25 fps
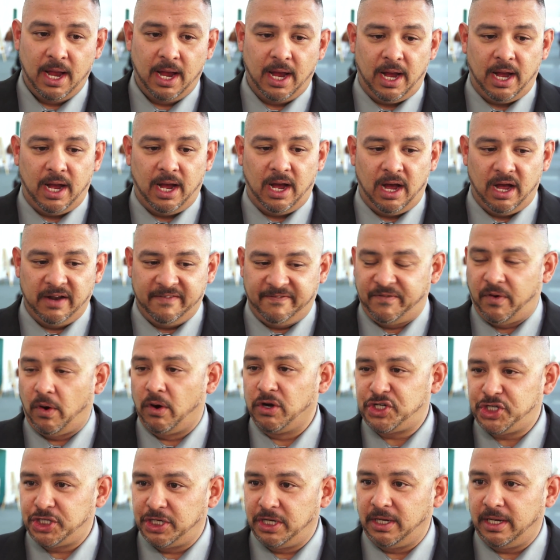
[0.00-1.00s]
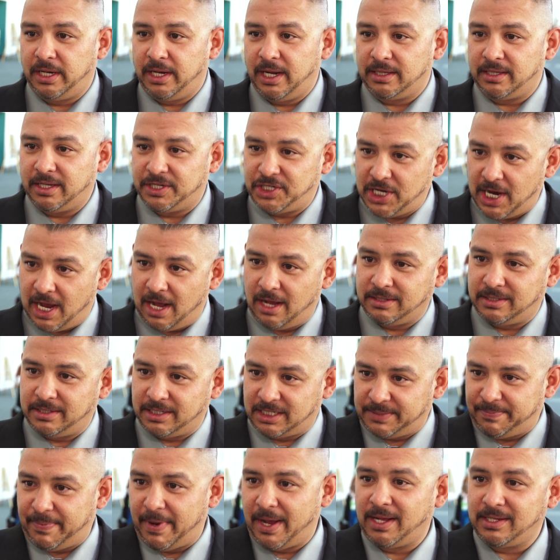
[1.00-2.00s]
Unfortunately, at the child's
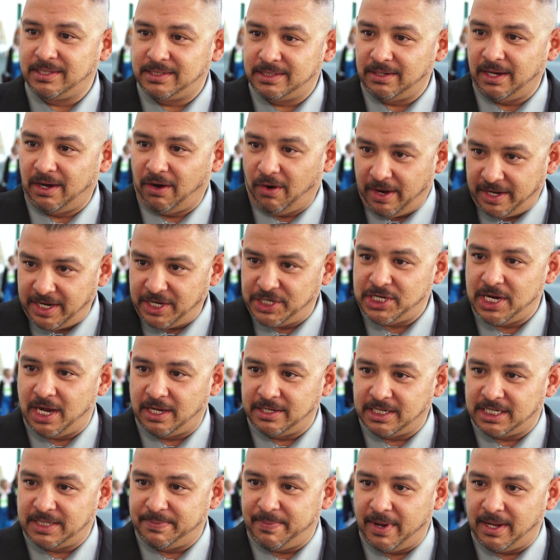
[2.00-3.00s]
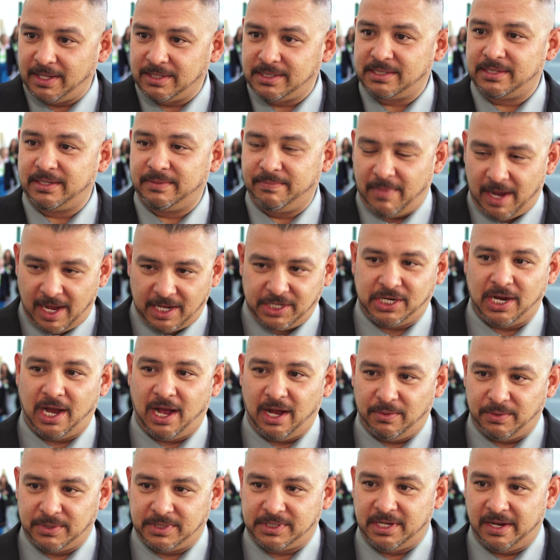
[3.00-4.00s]
expense, or any child's expense, my
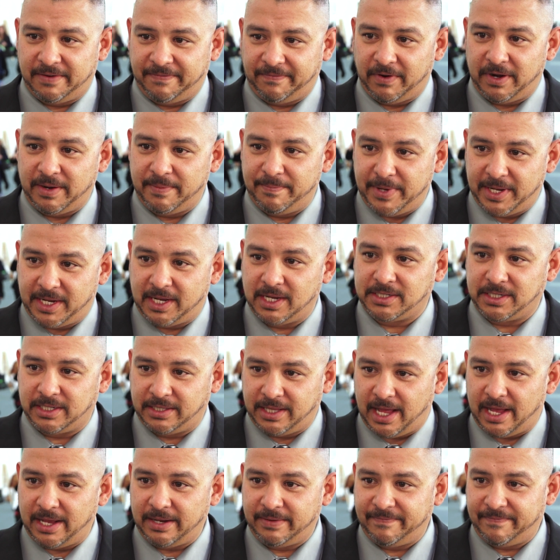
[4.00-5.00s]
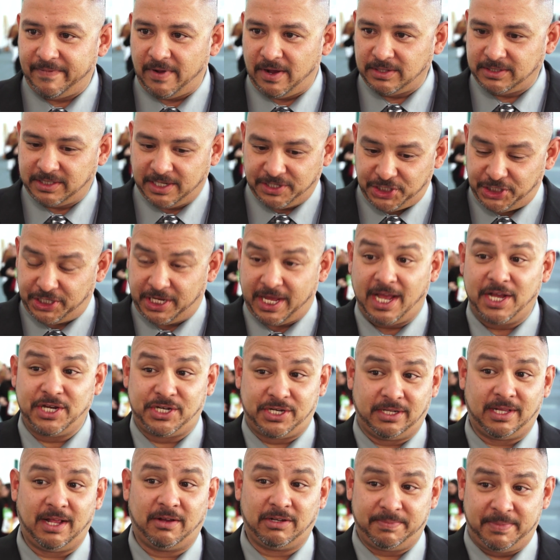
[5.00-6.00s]
child was suffering because of that false
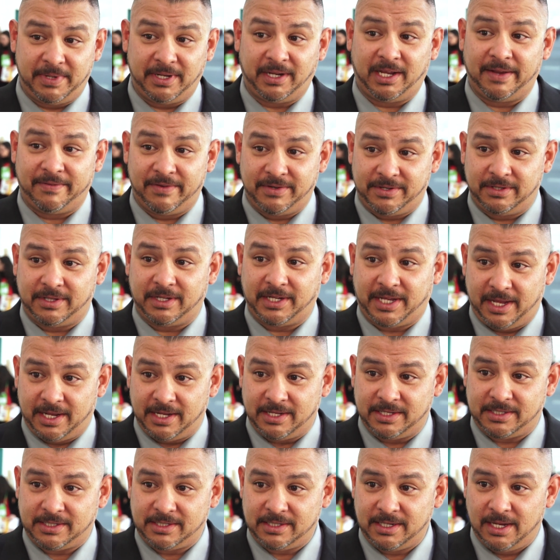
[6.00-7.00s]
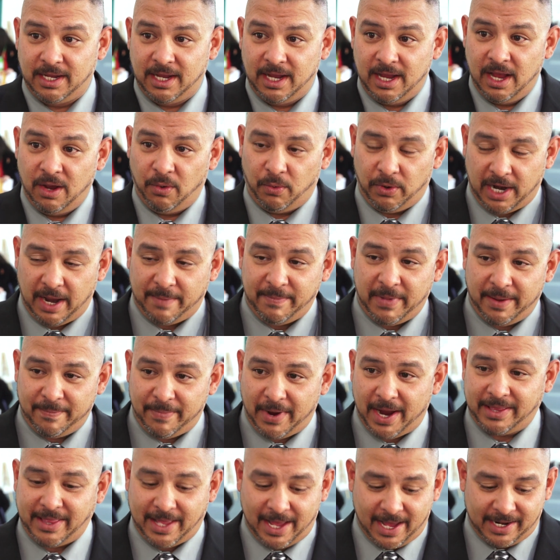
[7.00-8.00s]
education that was being given to the kids. What I mean
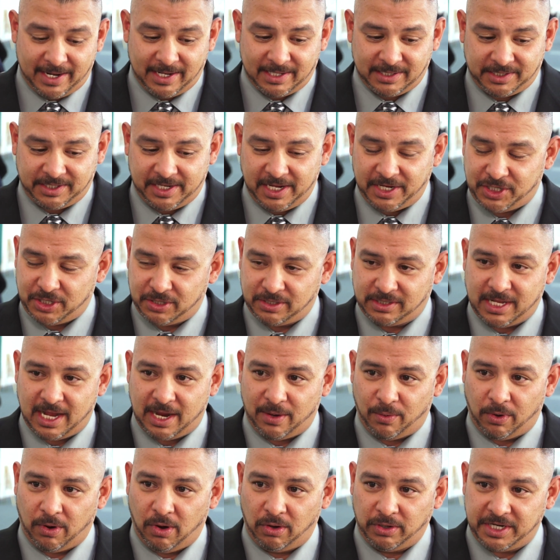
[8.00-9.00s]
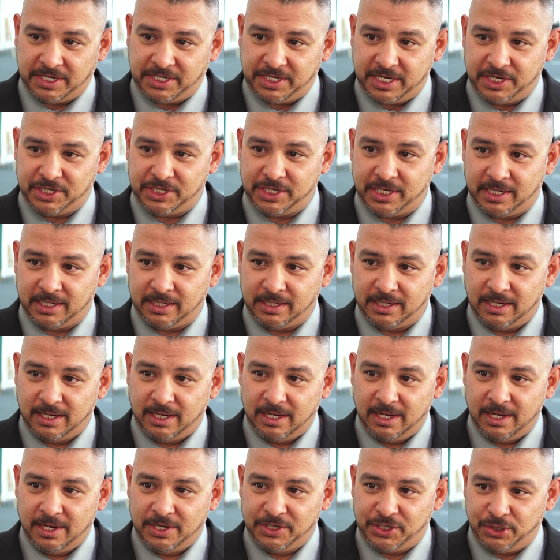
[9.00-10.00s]
by that is teachers that were only teaching
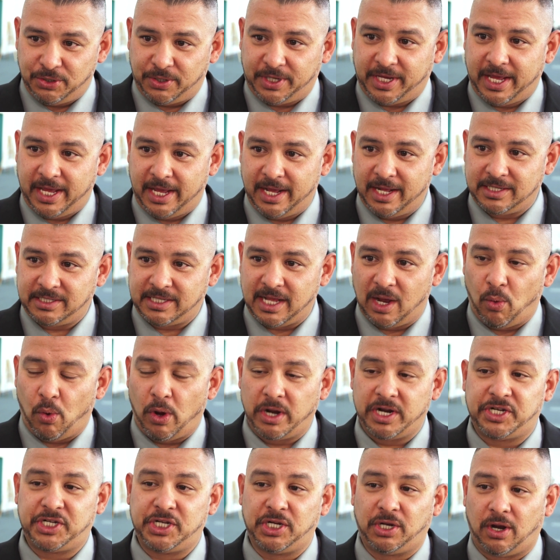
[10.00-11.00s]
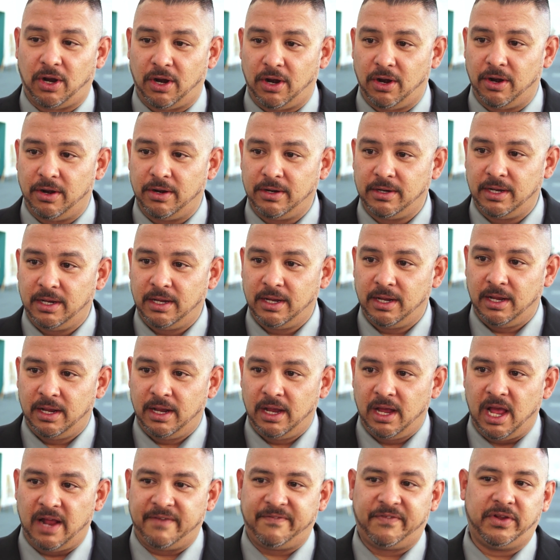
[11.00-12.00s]
to kids that wanted to learn,
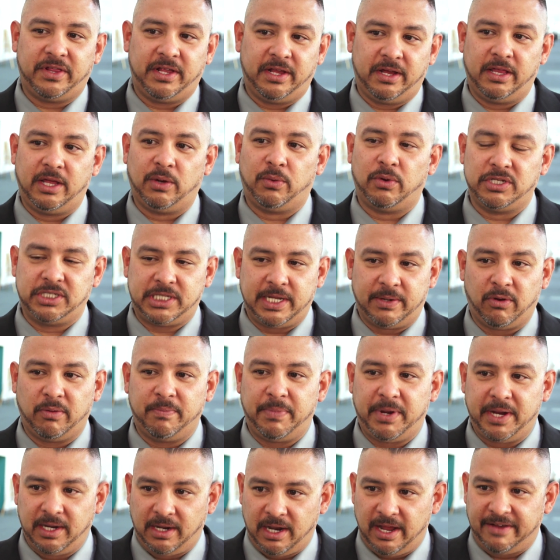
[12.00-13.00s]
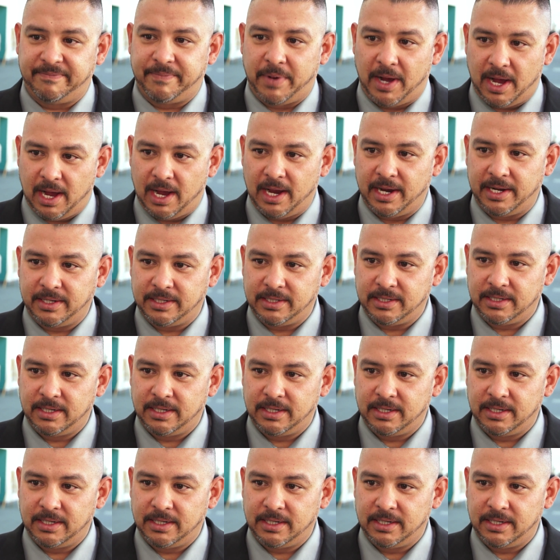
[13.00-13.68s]
and for the other ones, they were being left behind.